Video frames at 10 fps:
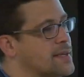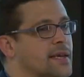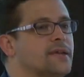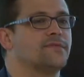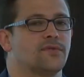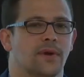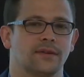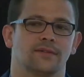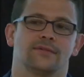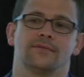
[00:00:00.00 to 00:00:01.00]
executive
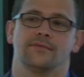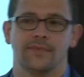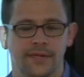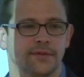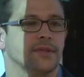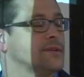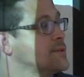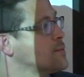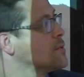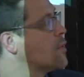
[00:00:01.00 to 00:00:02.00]
director, Rachel
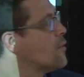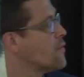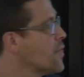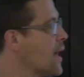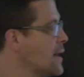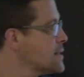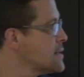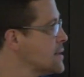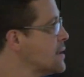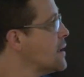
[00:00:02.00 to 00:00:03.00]
Glennerster, will go over
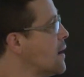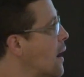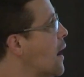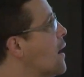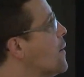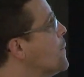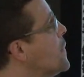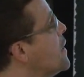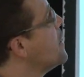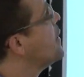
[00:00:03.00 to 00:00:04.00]
that.
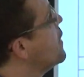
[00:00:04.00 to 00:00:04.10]
Um,